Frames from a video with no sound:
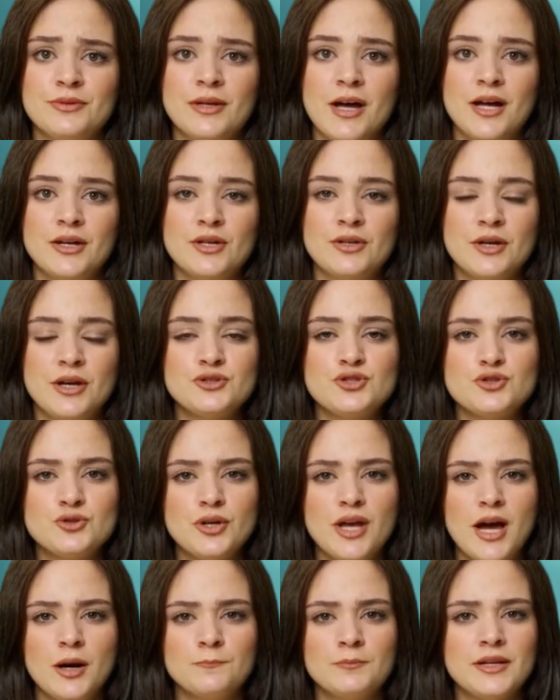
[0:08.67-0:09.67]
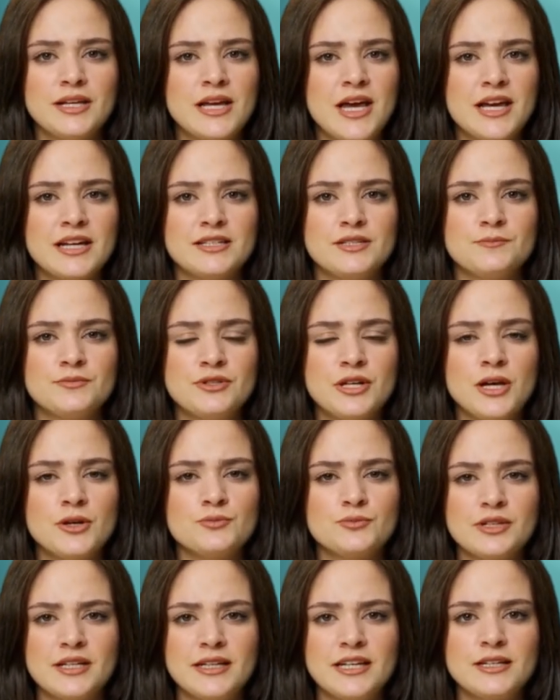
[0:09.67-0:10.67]
Are you not sure how many items are
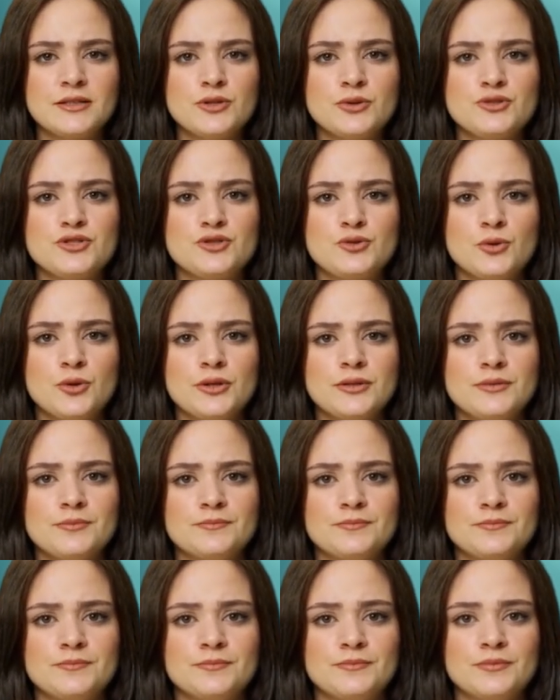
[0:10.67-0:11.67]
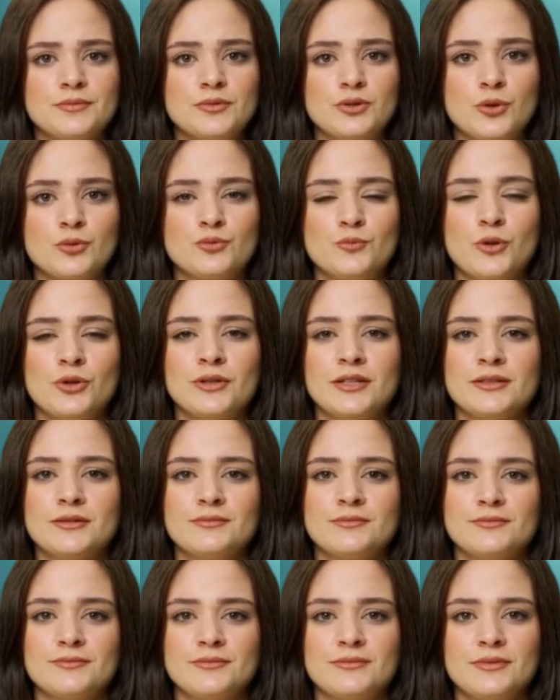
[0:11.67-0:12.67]
really in your store? Don't worry.
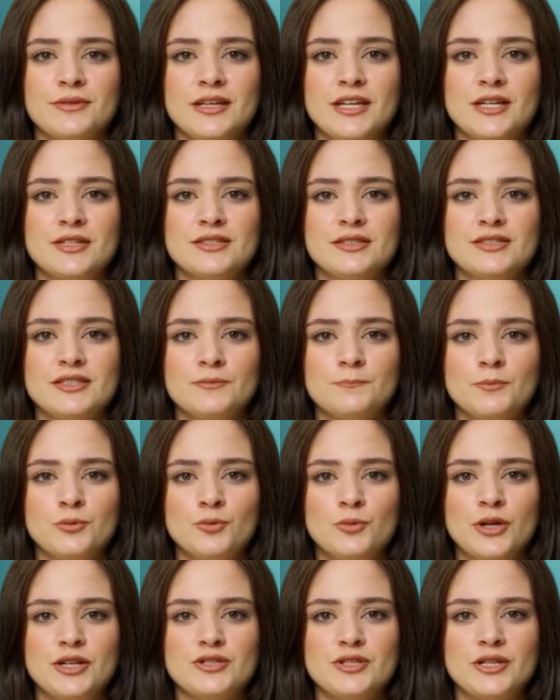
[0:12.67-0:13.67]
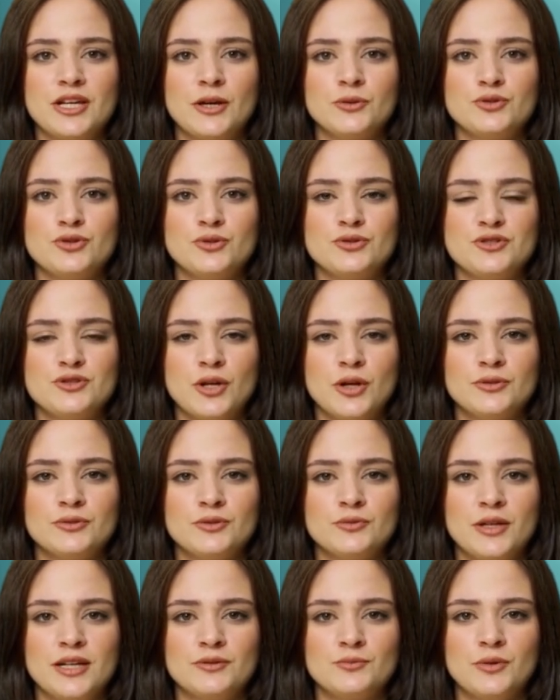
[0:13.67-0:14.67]
Here's a simple way to count your stock the
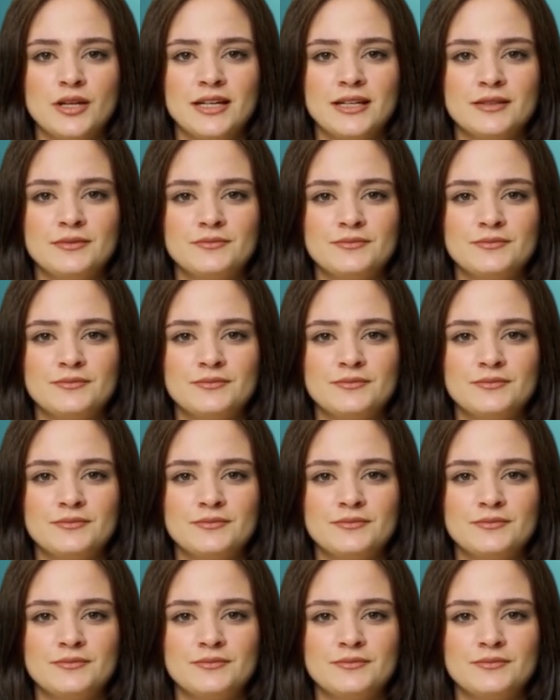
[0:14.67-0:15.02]
right way.